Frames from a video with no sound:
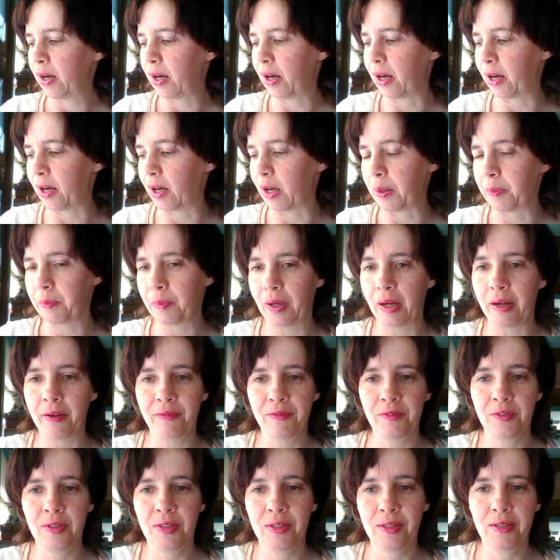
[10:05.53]

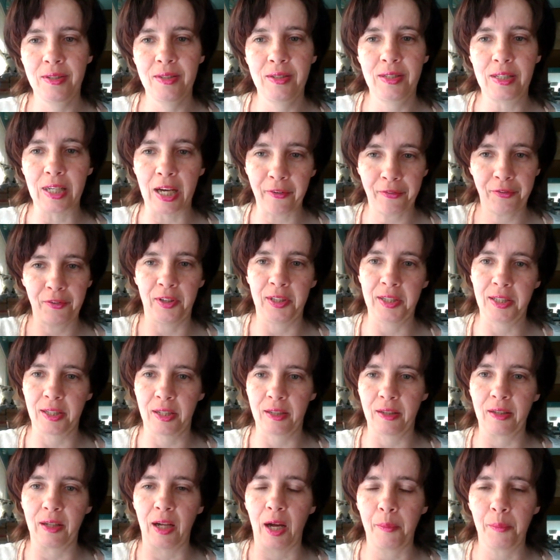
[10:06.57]
I've definitely
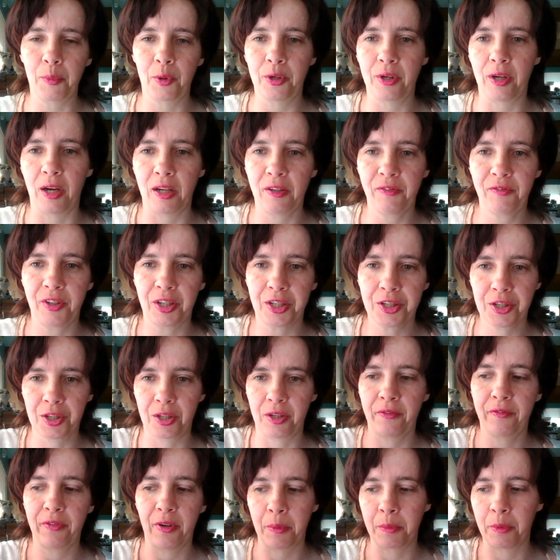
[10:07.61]
done a lot more
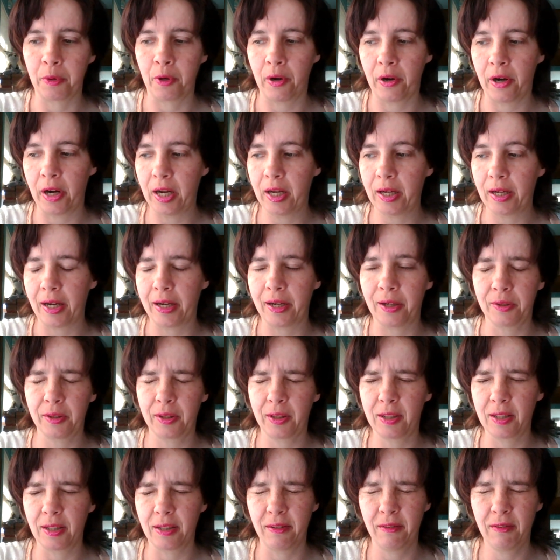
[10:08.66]
nonfiction in February. I
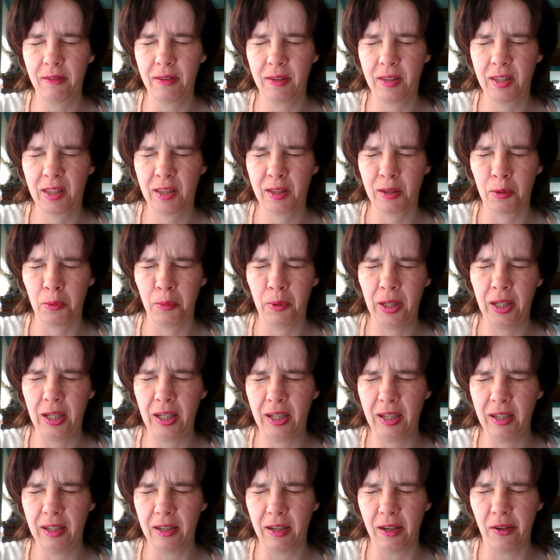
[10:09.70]
only did
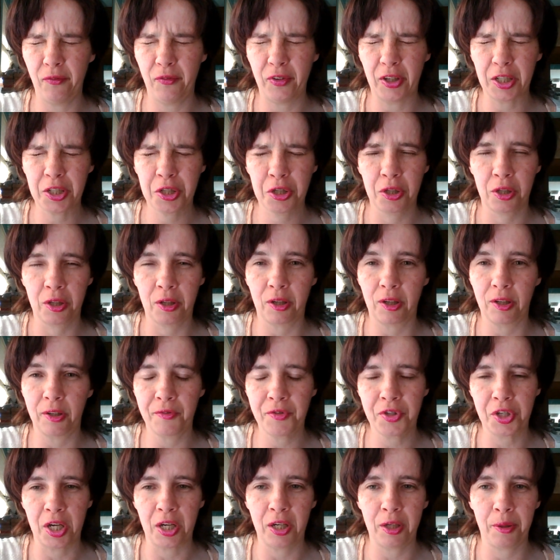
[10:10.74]
3 nonfiction in all of
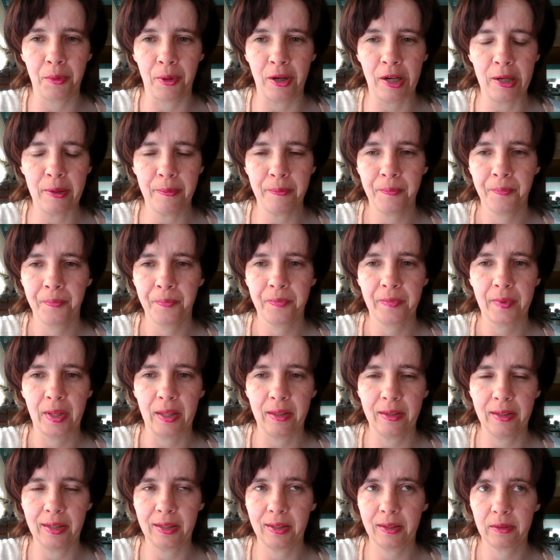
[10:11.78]
January,
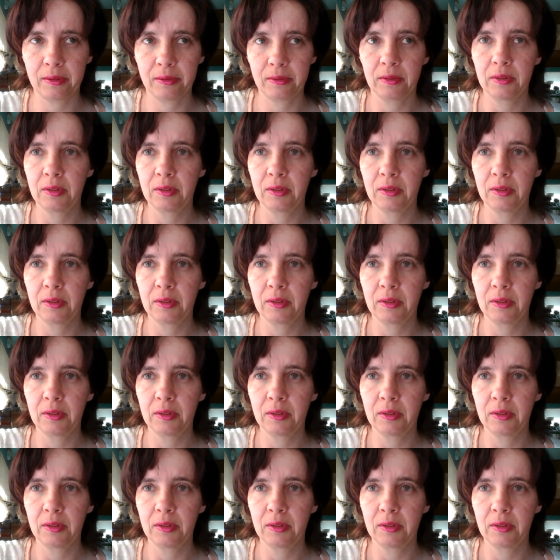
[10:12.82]
I think.